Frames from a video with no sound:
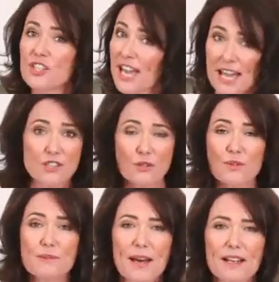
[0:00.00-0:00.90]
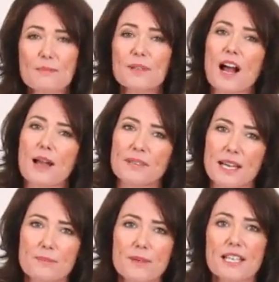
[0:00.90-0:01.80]
You can do it with butter, but I'm
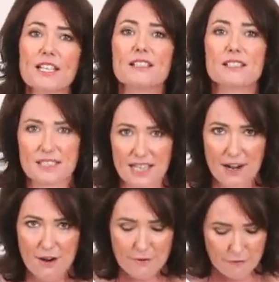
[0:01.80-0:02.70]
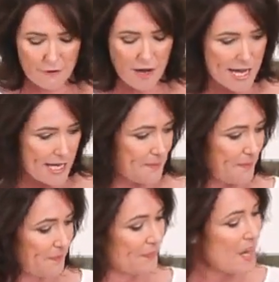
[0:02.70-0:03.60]
keeping it dairy free.
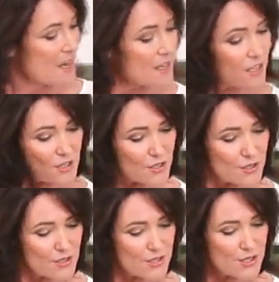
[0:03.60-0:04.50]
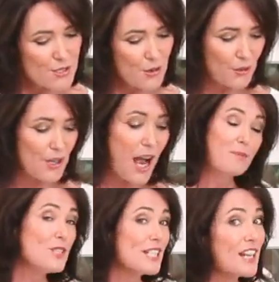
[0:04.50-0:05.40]
So
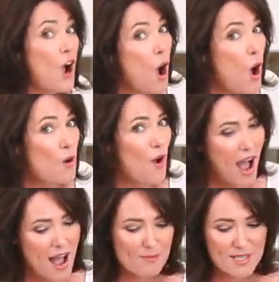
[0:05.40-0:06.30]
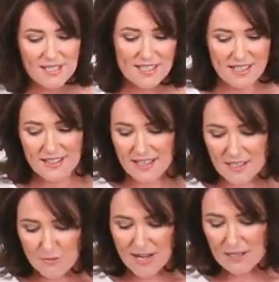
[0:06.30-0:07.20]
using whole almonds in
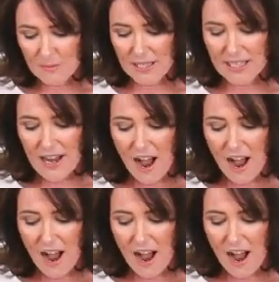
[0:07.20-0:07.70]
this recipe.